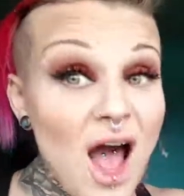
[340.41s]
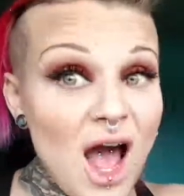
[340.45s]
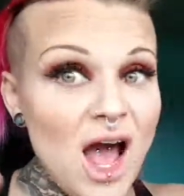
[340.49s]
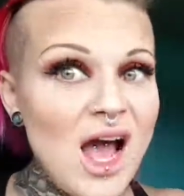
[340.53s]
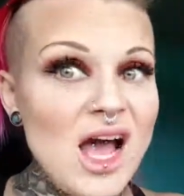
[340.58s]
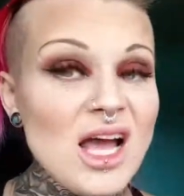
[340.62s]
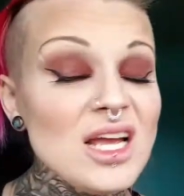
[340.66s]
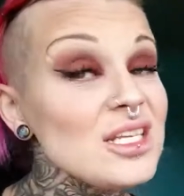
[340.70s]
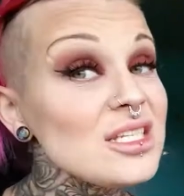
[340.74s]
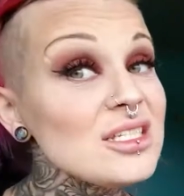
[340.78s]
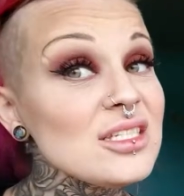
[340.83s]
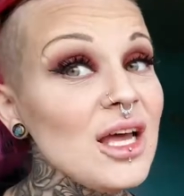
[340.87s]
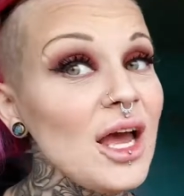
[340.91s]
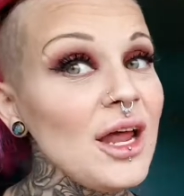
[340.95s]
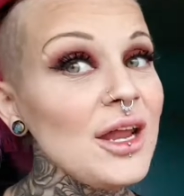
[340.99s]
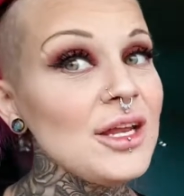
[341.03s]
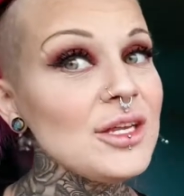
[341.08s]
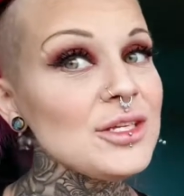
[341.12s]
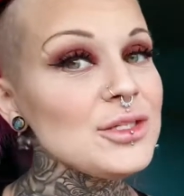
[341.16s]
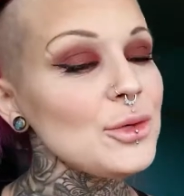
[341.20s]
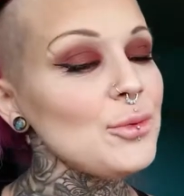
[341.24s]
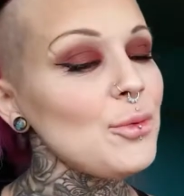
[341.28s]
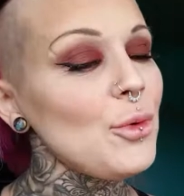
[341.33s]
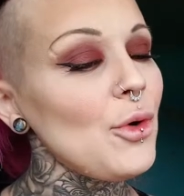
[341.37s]
Eyes
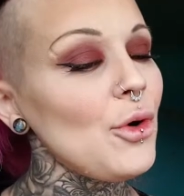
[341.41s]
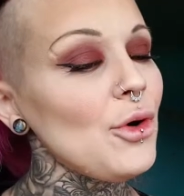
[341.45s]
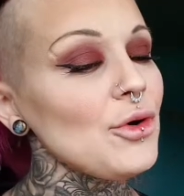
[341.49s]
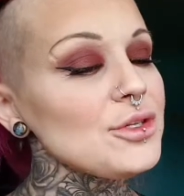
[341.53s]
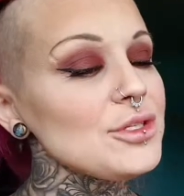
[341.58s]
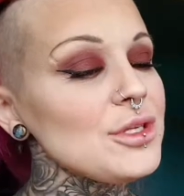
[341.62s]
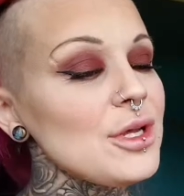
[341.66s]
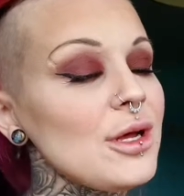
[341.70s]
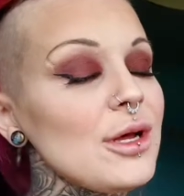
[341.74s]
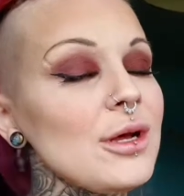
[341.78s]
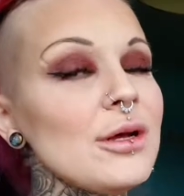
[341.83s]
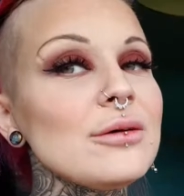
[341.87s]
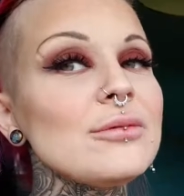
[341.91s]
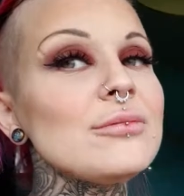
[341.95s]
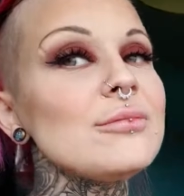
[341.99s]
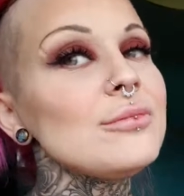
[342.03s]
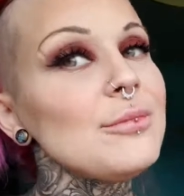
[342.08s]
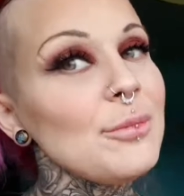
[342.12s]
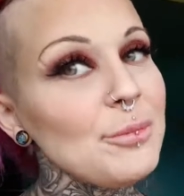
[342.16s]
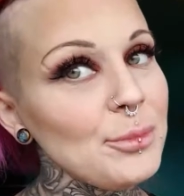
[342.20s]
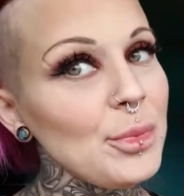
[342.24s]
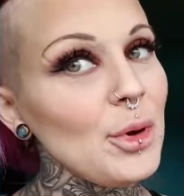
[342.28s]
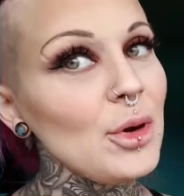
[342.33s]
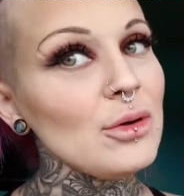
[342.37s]
starting to water,
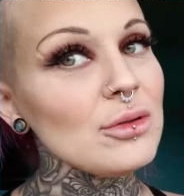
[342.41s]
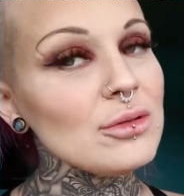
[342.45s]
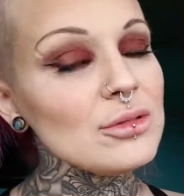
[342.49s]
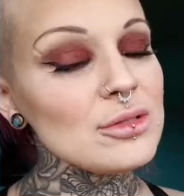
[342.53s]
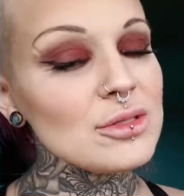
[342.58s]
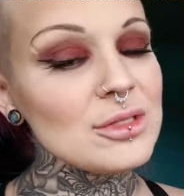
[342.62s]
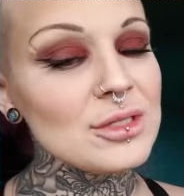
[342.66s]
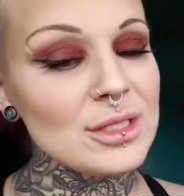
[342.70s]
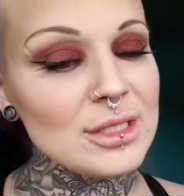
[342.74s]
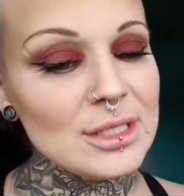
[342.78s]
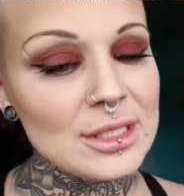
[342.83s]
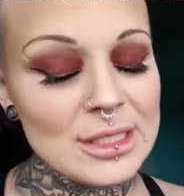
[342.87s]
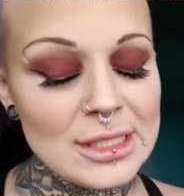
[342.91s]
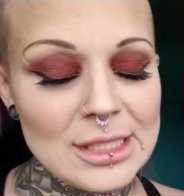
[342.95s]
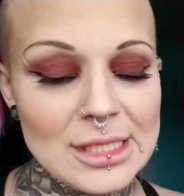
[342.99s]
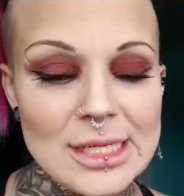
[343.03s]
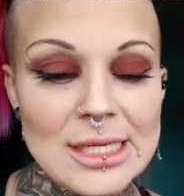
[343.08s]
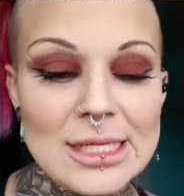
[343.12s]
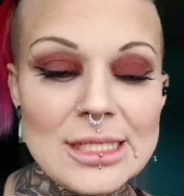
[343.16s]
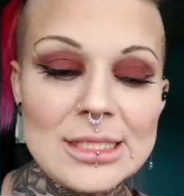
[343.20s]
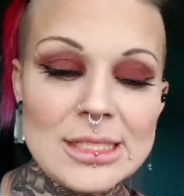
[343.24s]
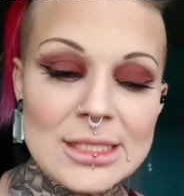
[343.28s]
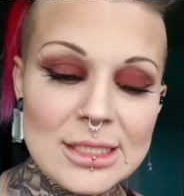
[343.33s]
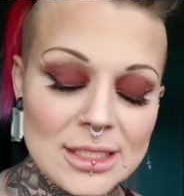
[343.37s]
but
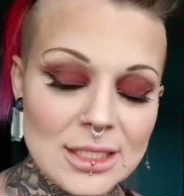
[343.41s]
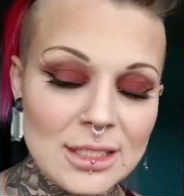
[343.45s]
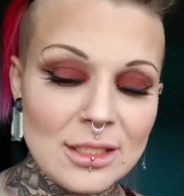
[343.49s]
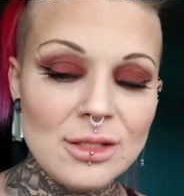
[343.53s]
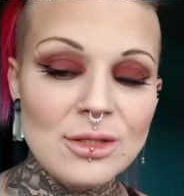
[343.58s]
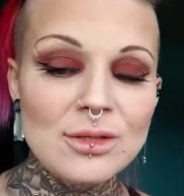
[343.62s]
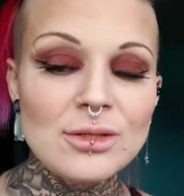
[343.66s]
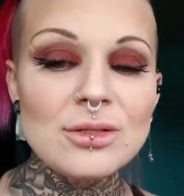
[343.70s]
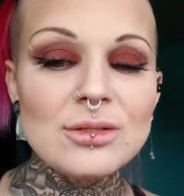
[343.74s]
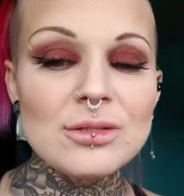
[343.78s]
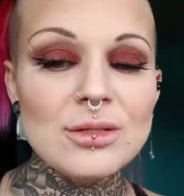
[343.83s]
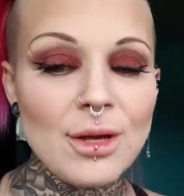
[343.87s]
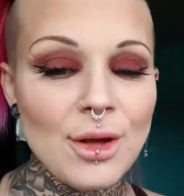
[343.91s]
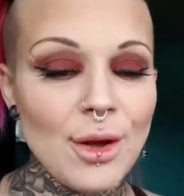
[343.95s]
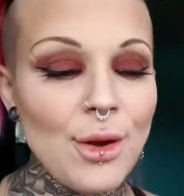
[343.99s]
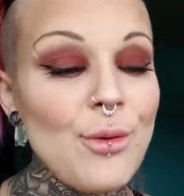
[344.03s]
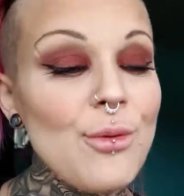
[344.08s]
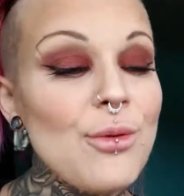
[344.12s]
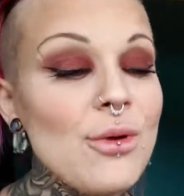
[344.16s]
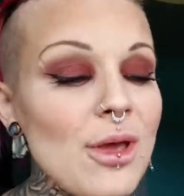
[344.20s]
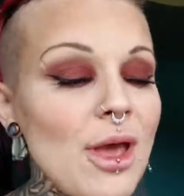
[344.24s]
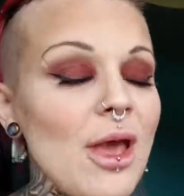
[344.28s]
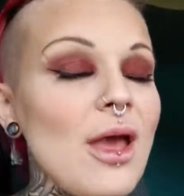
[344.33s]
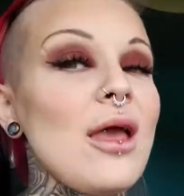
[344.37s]
it still looks
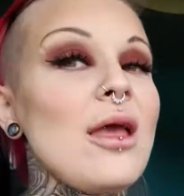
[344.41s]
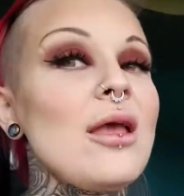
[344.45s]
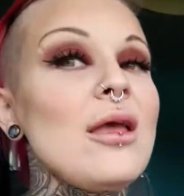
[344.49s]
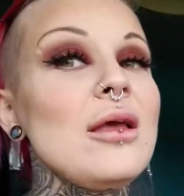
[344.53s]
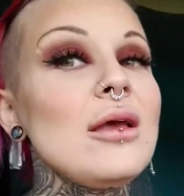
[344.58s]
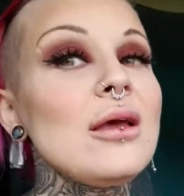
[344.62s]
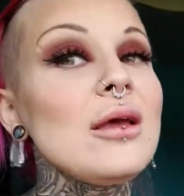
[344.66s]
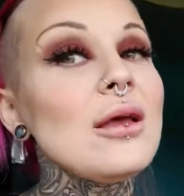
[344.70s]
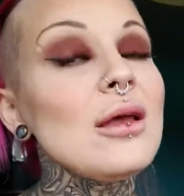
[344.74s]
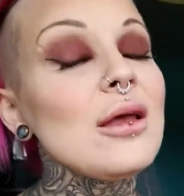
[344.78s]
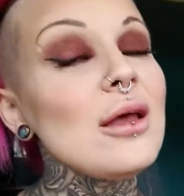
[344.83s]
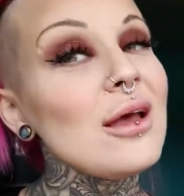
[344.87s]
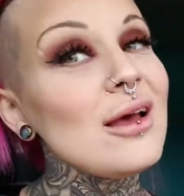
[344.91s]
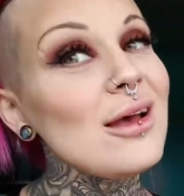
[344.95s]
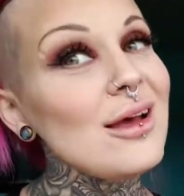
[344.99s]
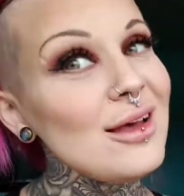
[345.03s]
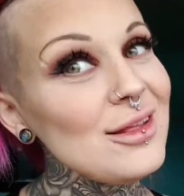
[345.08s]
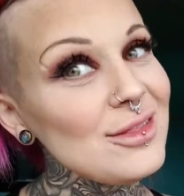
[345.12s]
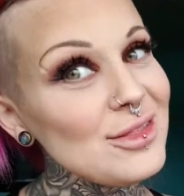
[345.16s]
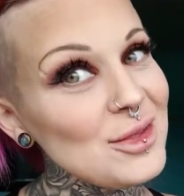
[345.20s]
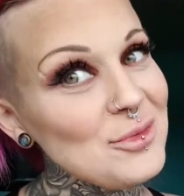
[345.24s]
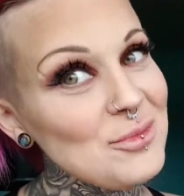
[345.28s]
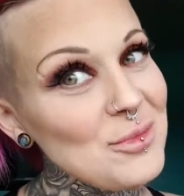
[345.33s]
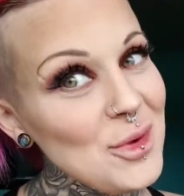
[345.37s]
okay
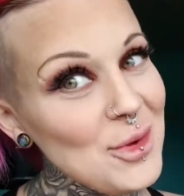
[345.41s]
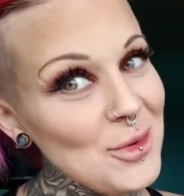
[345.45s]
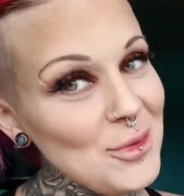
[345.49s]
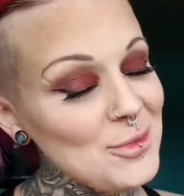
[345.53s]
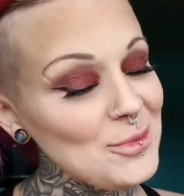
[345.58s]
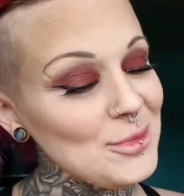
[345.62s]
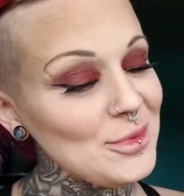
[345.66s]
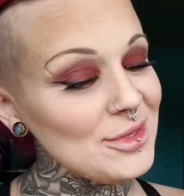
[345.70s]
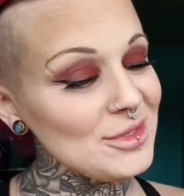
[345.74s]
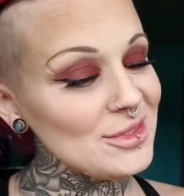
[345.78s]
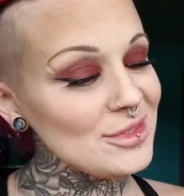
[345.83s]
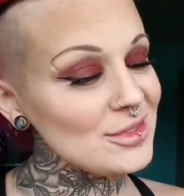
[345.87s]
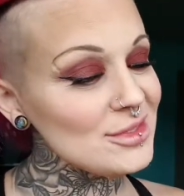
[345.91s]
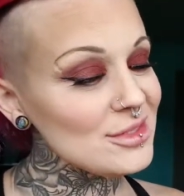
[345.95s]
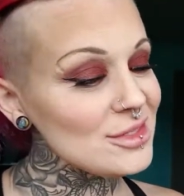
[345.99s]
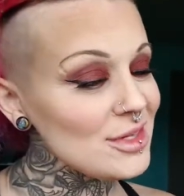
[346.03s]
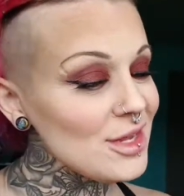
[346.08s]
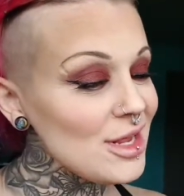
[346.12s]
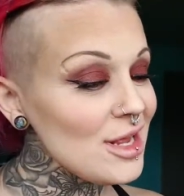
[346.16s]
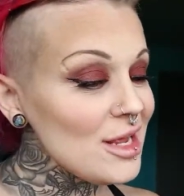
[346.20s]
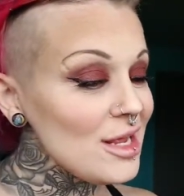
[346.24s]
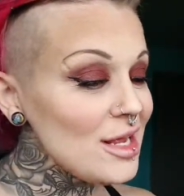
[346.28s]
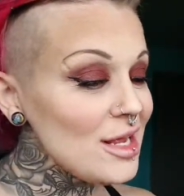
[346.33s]
at the moment.